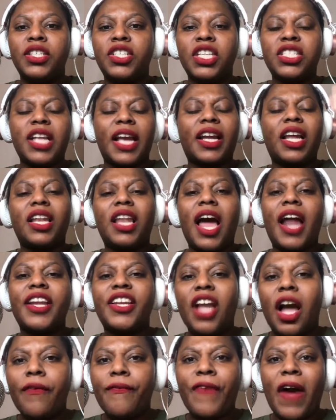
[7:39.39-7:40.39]
Just like a lot
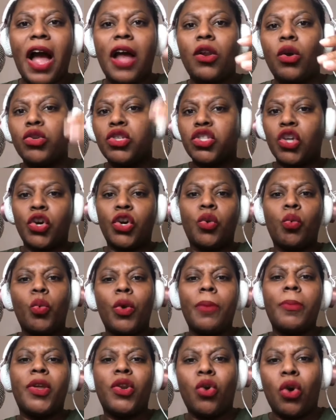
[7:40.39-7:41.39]
of y'all follow
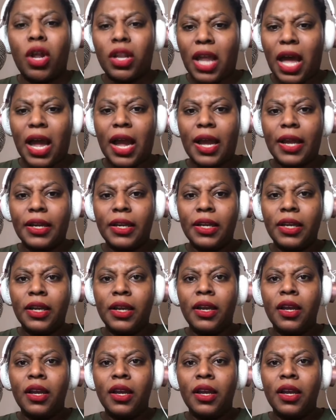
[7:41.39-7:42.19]
certain women online.